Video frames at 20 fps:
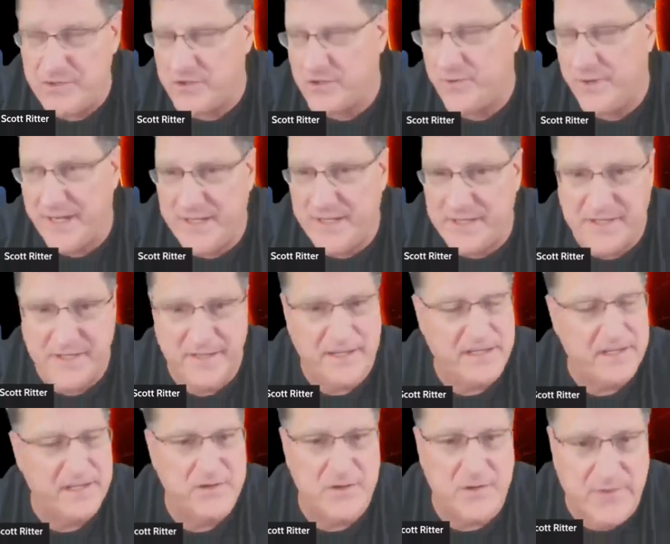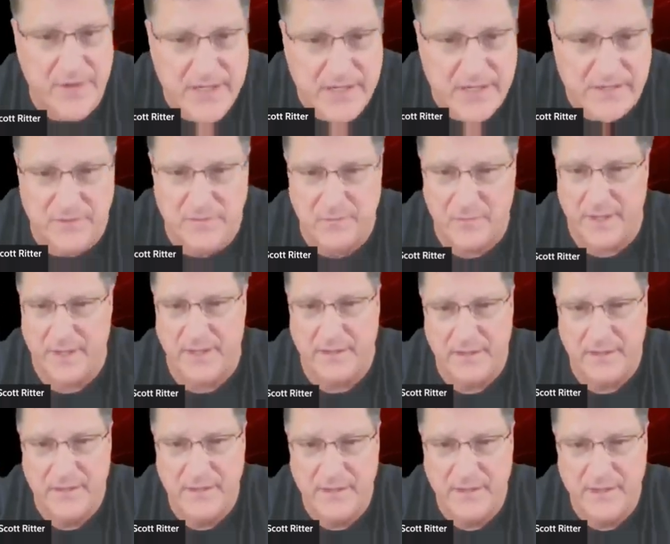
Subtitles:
Ukraine doesn't need it. Ukraine doesn't want it.